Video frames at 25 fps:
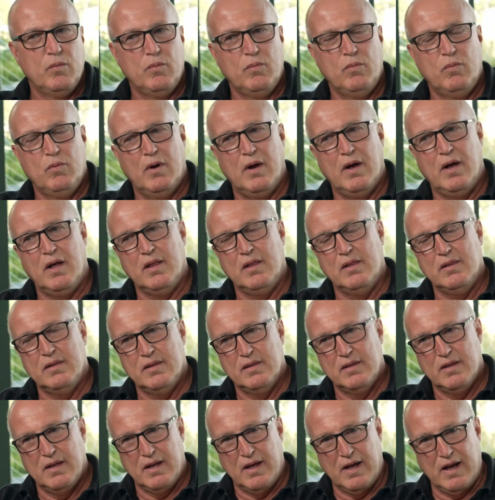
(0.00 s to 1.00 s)

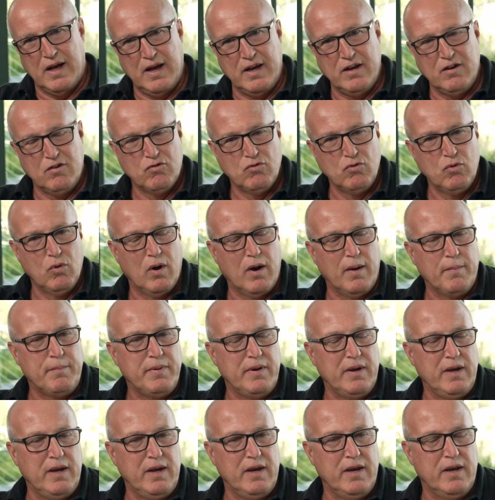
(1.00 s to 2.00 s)
Well, I grew
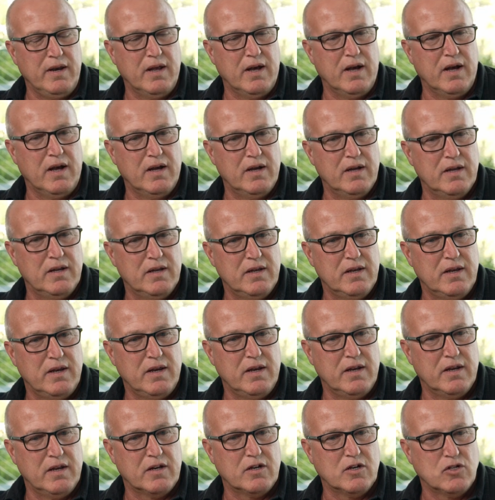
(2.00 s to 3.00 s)
up in a
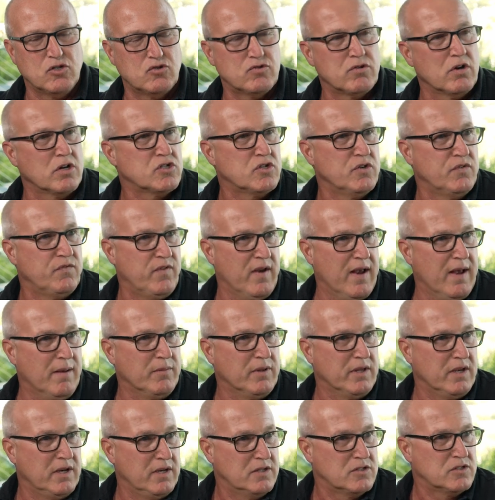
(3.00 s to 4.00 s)
construction
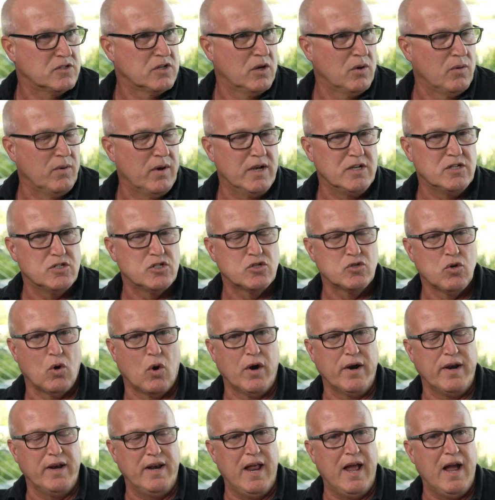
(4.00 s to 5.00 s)
family, so I
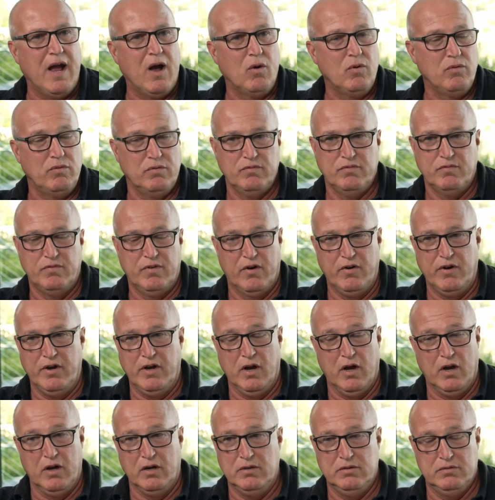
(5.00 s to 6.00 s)
started out very
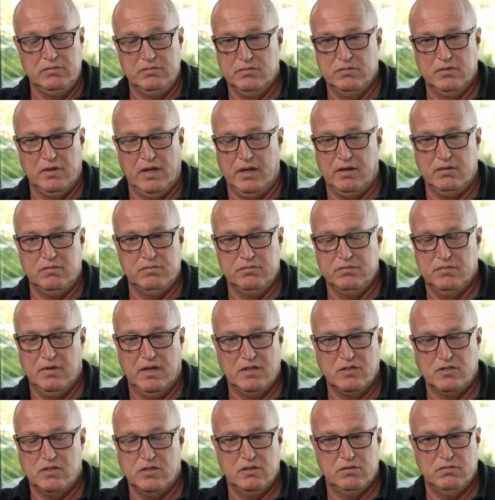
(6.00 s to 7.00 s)
young, like
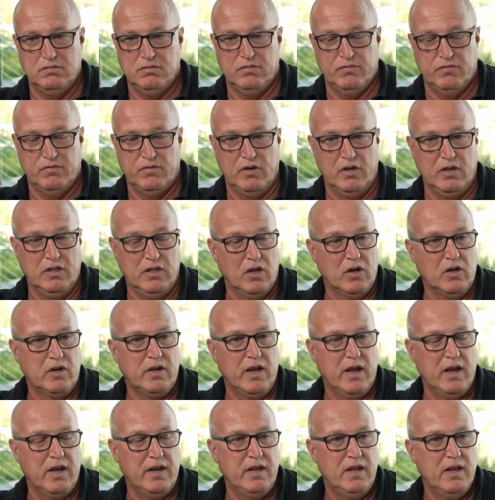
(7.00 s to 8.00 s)
as a very little
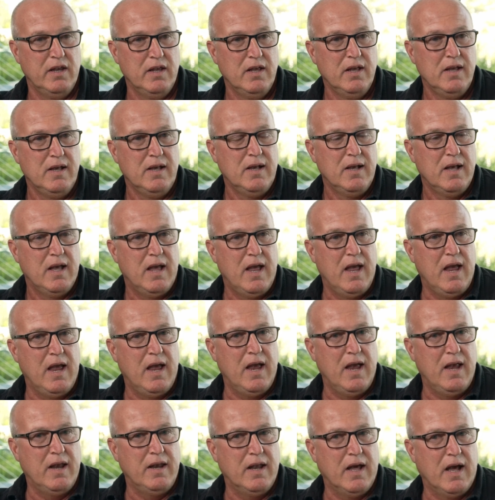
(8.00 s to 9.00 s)
kid,
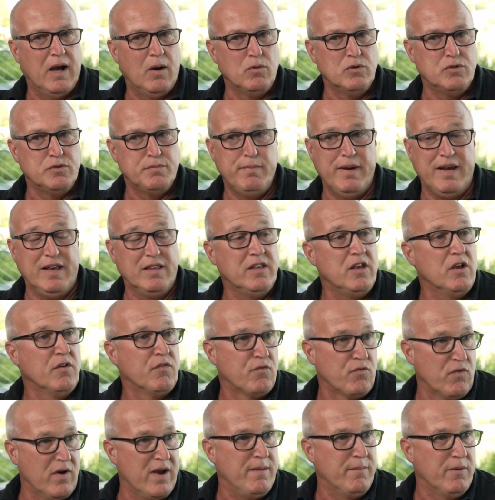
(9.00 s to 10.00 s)
and I was mainly a
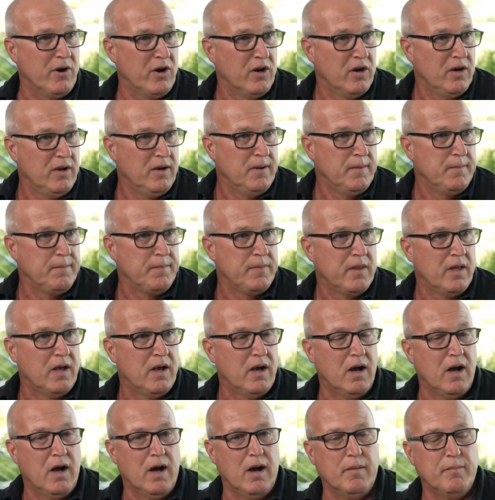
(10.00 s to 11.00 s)
framer. Okay.
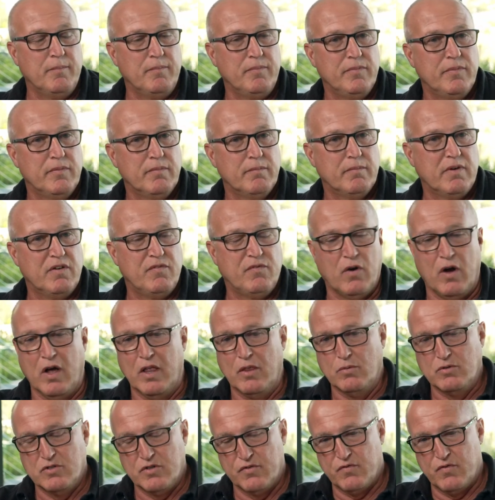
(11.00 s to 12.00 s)
My
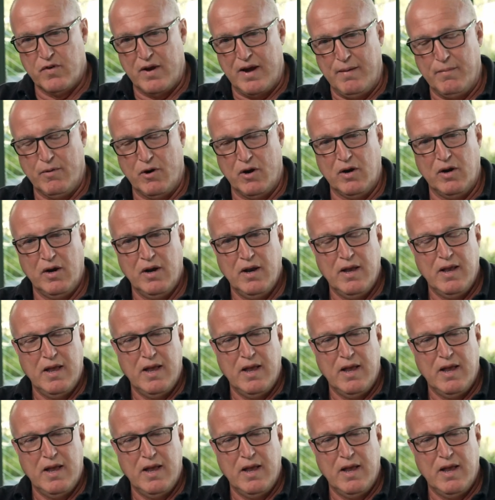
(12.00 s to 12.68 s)
father was a framer,